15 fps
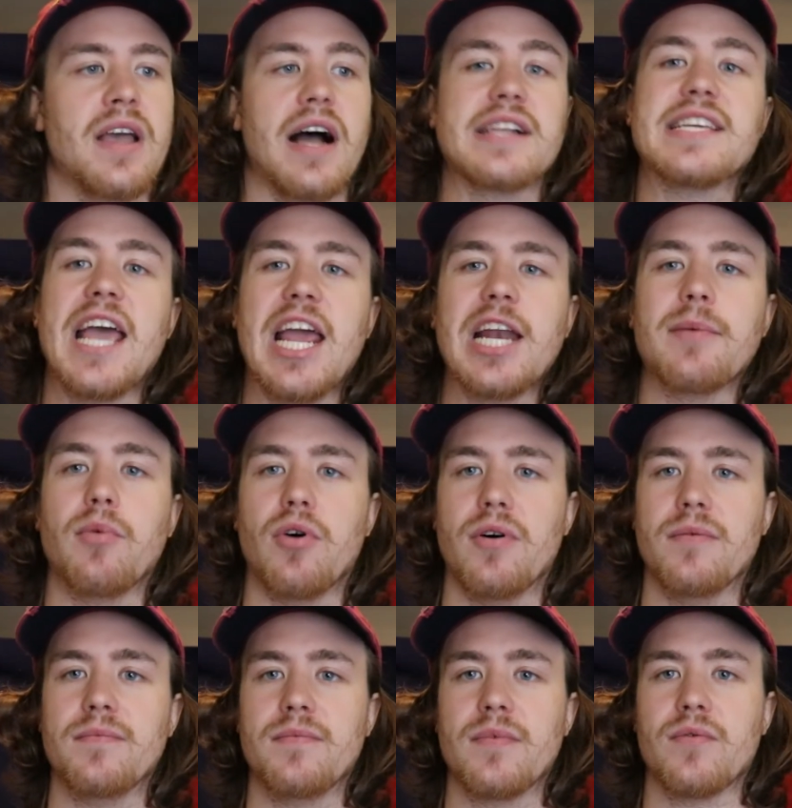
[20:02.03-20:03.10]
Attainable.
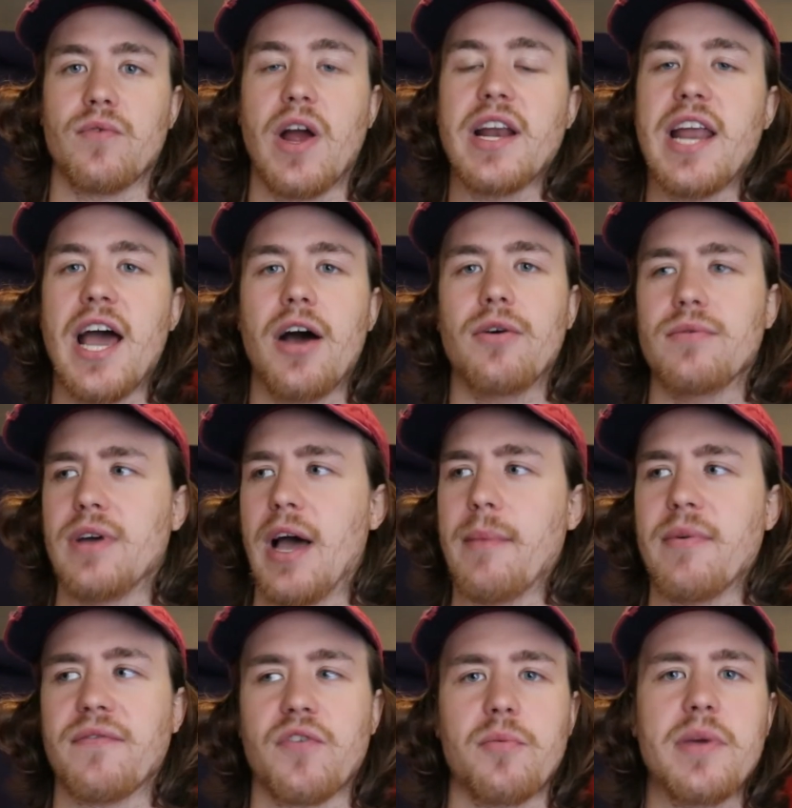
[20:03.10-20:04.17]
Right now, I
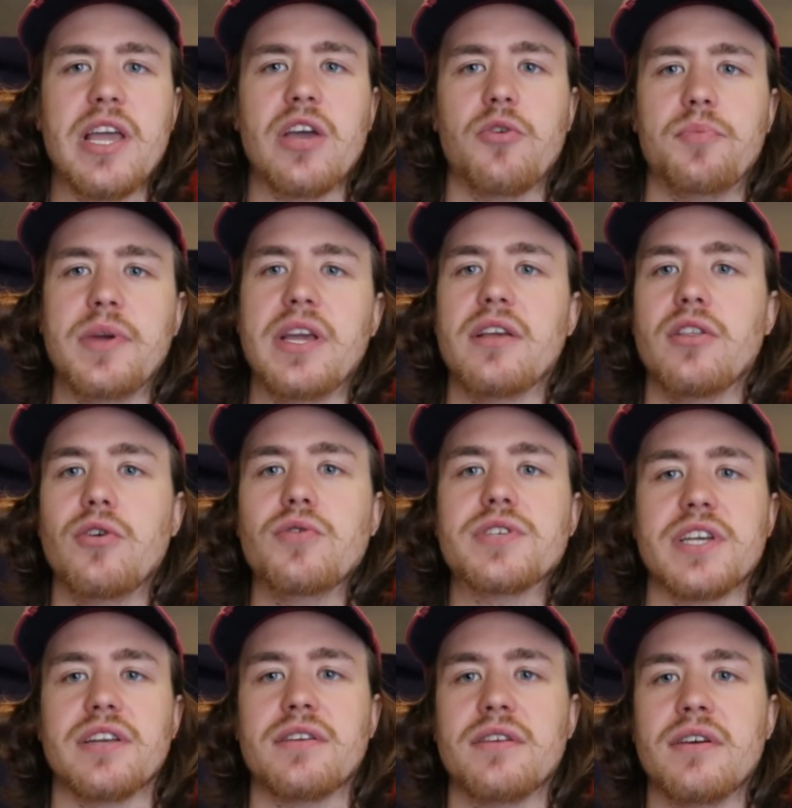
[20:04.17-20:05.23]
mean, for me, it would be
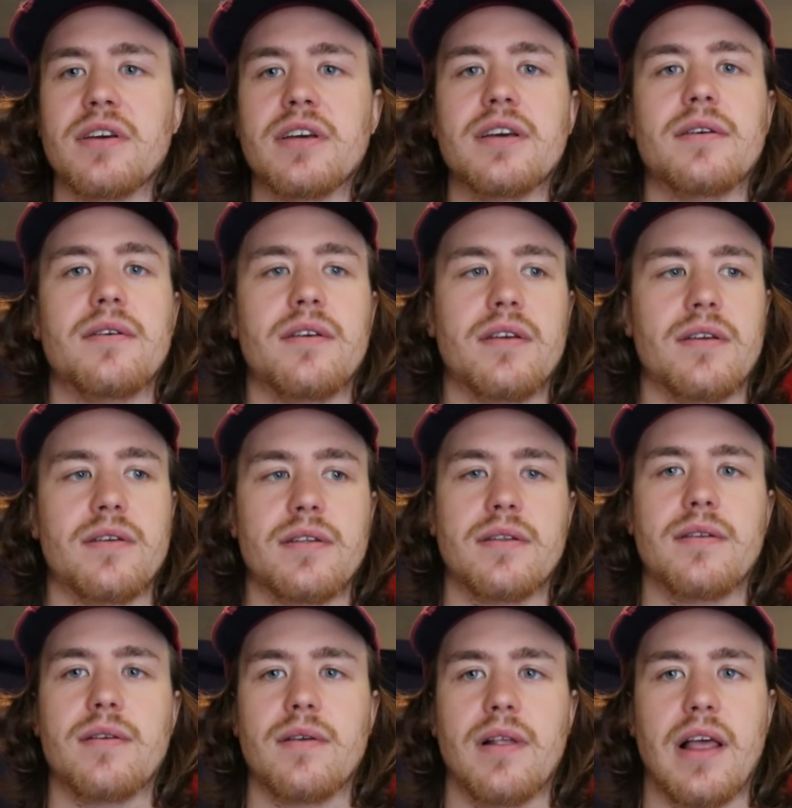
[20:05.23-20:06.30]
losing
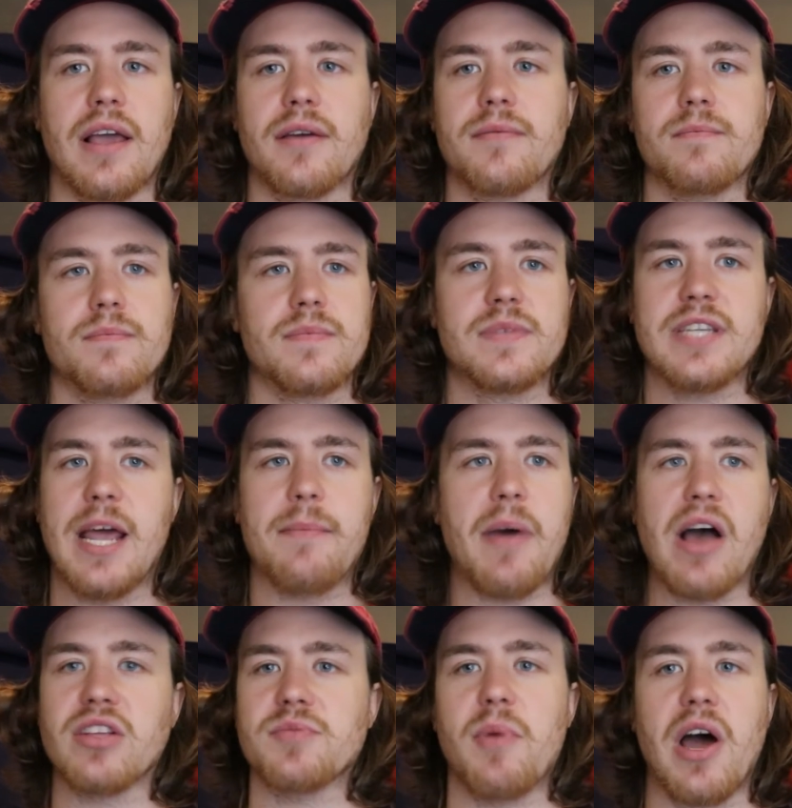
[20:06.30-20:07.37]
like 10
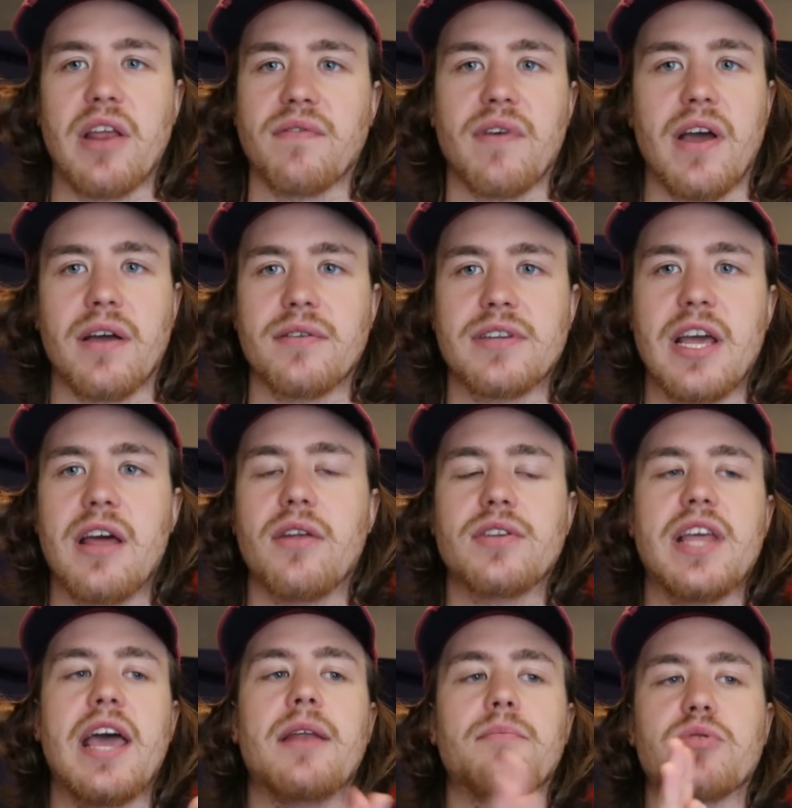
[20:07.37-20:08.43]
pounds of body fat,
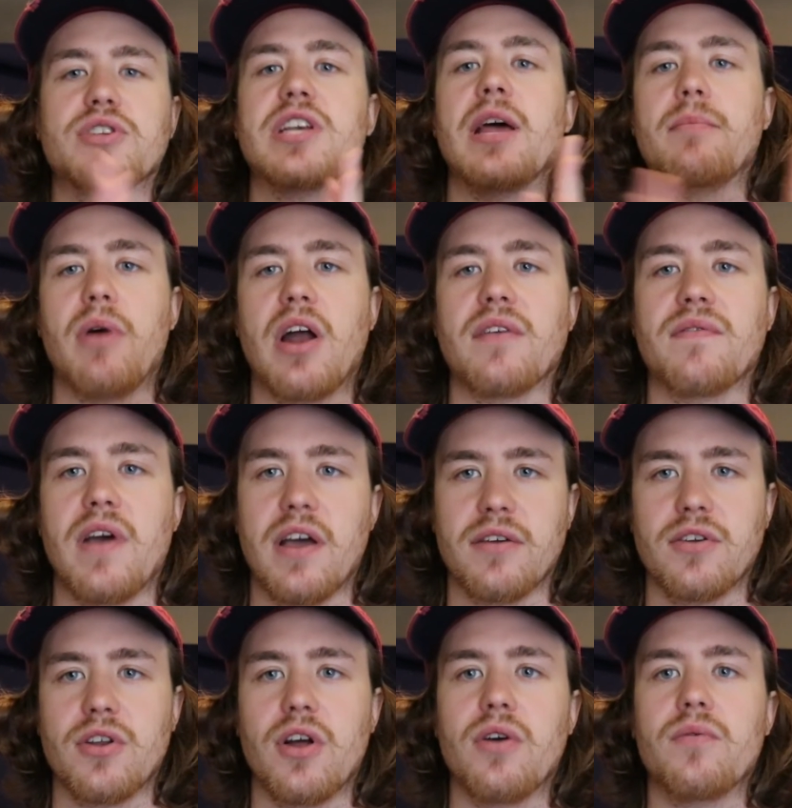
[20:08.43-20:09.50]
10% body fat,
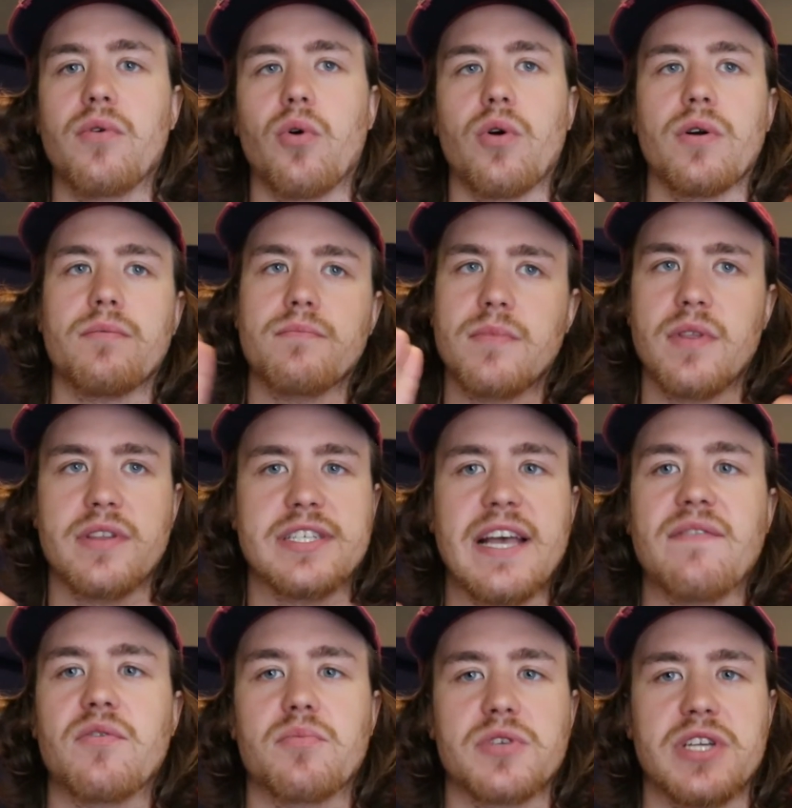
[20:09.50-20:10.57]
or
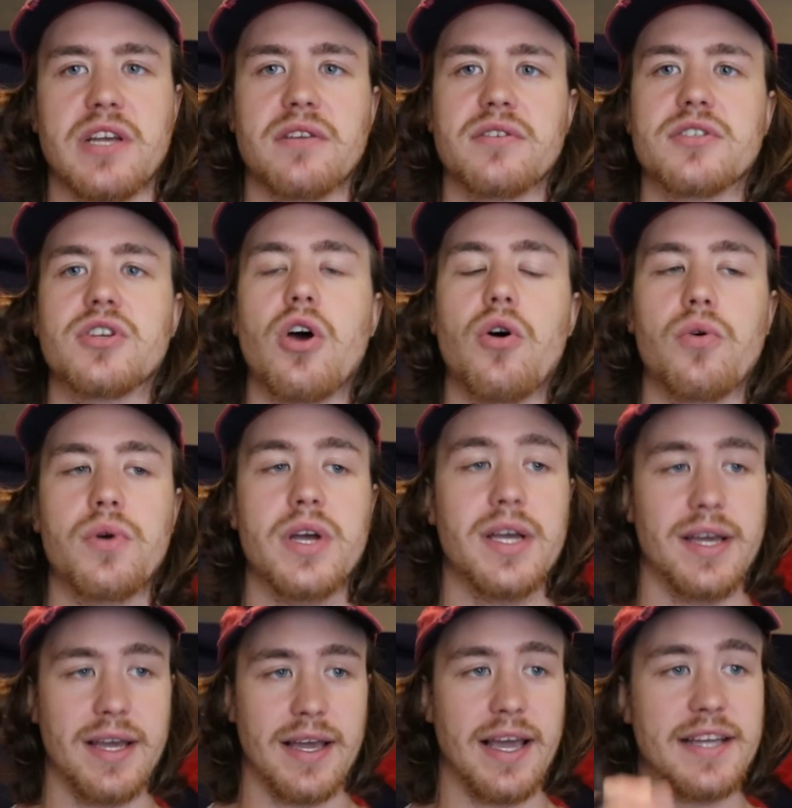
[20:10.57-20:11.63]
7%. So
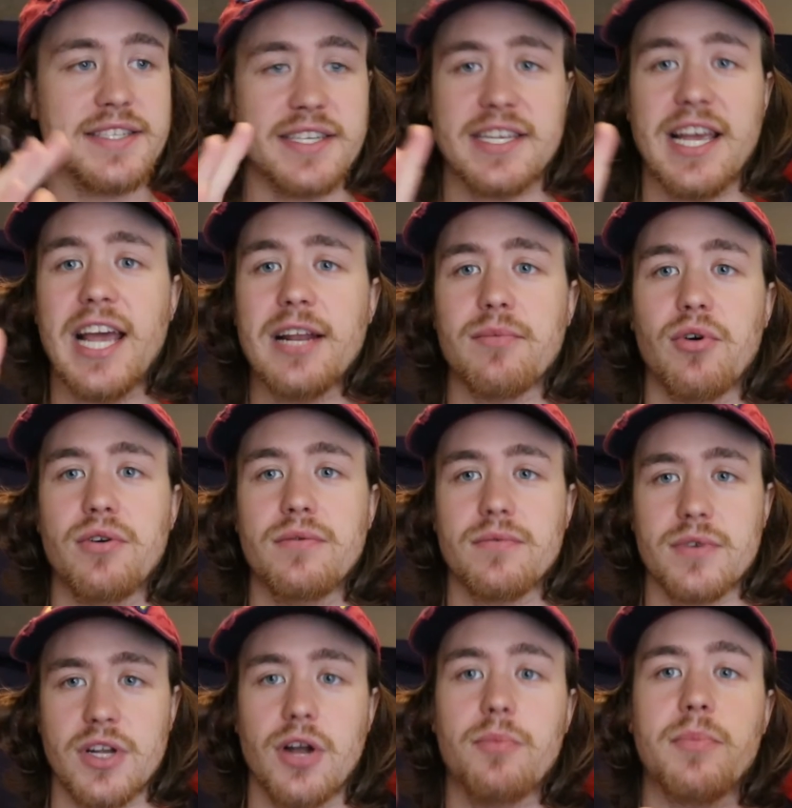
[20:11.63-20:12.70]
it's attainable,
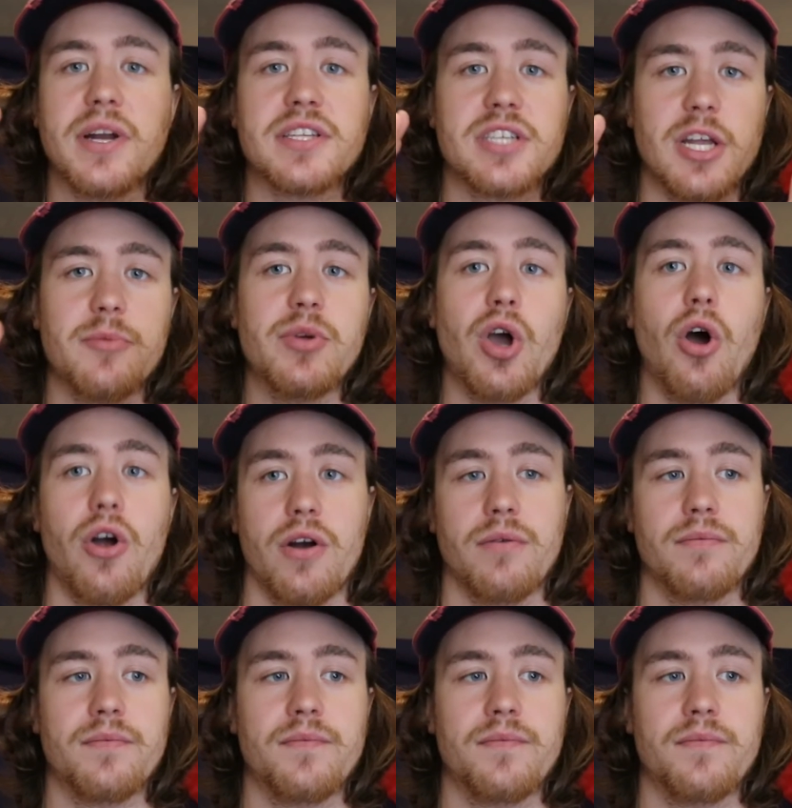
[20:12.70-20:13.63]
but it's going to be hard.